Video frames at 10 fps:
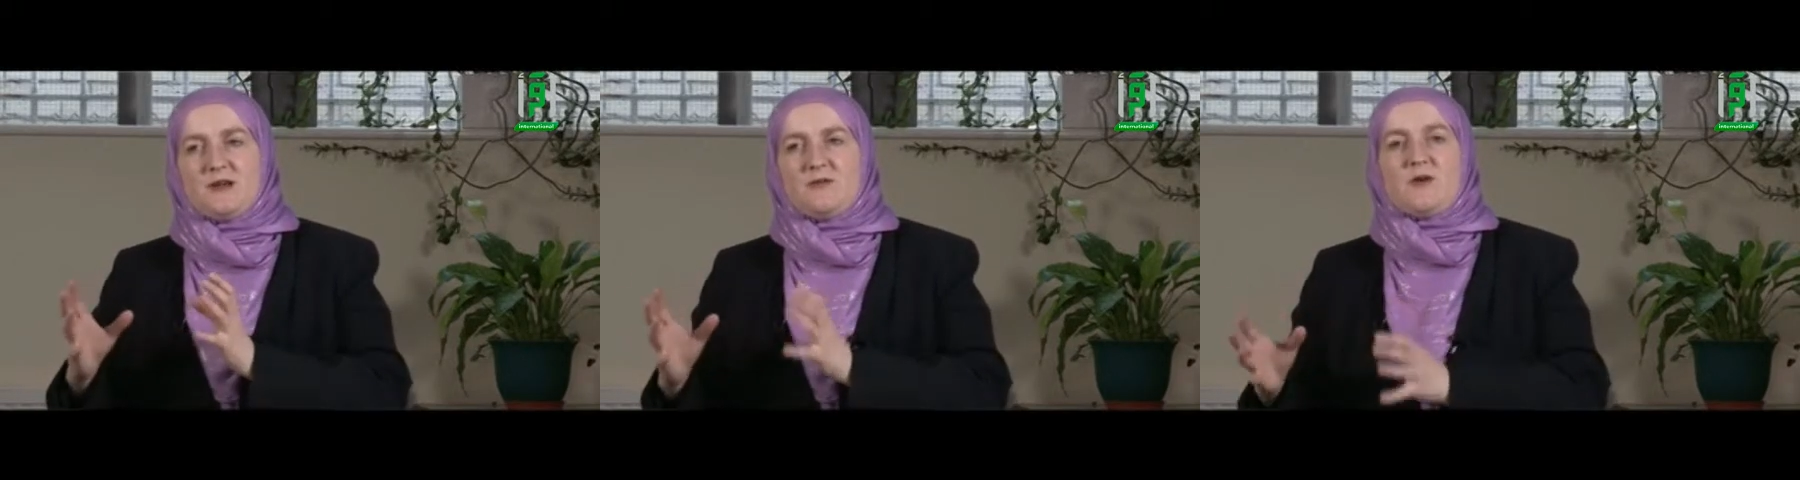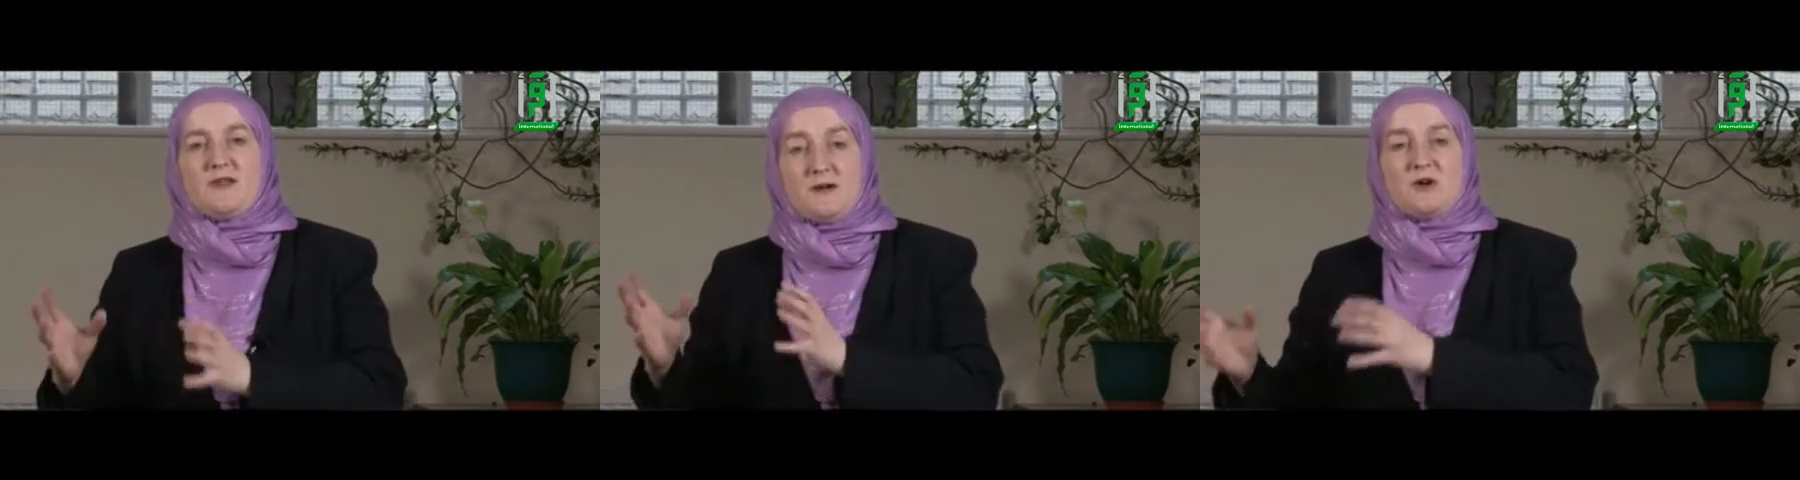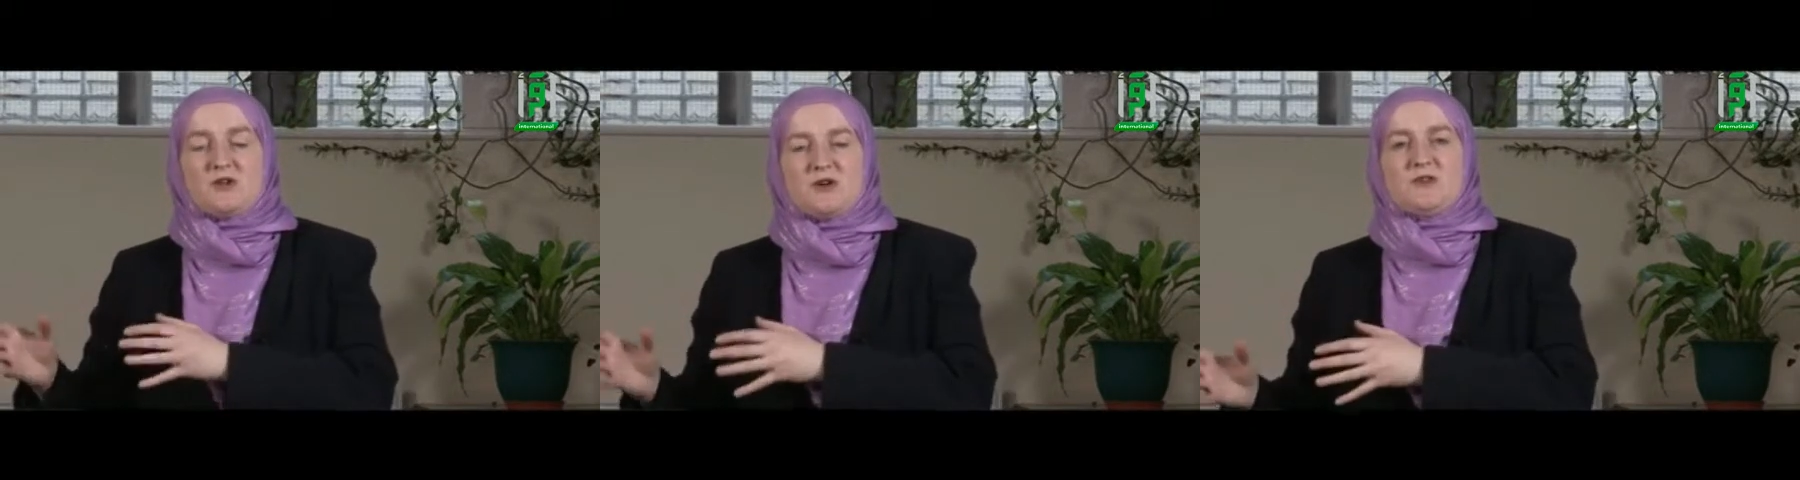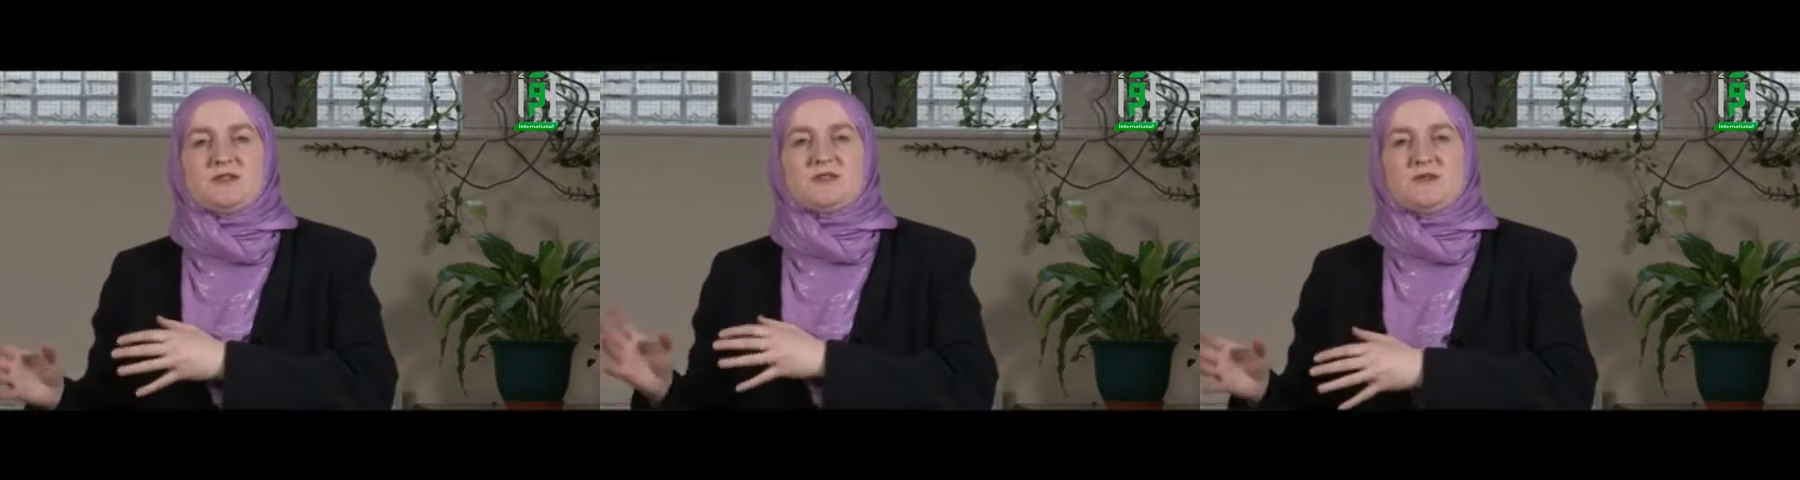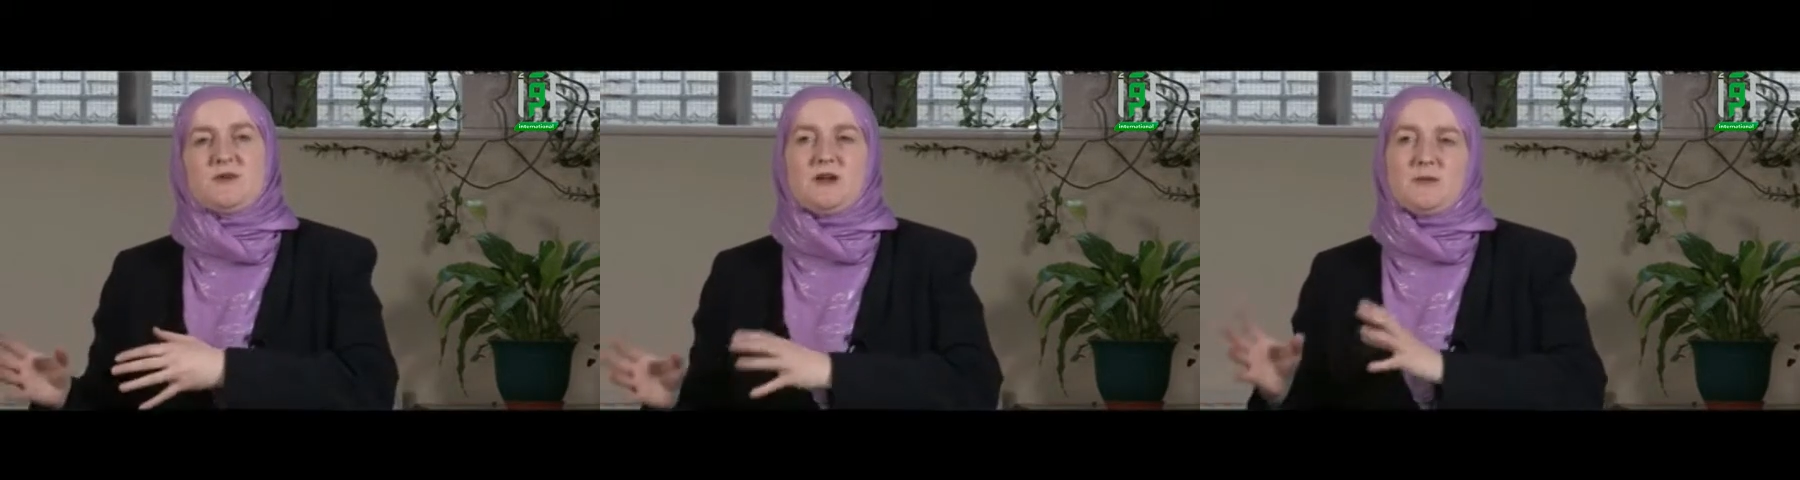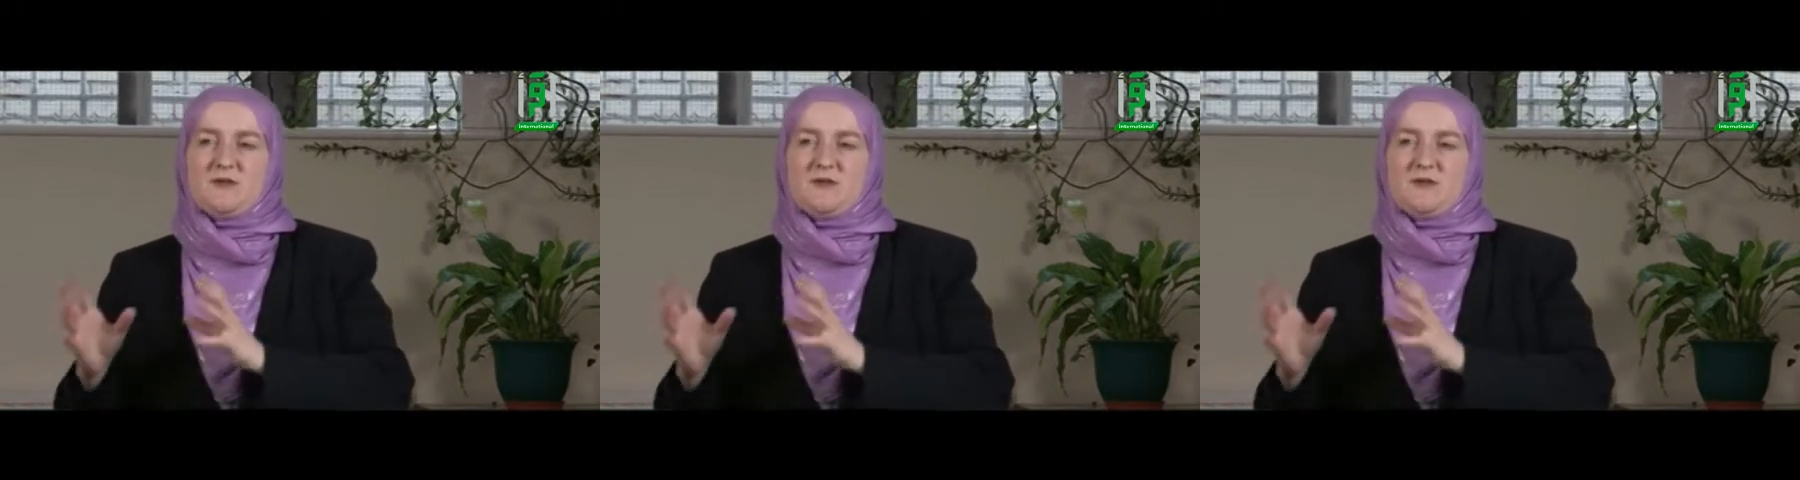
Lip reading: find that much harder to develop.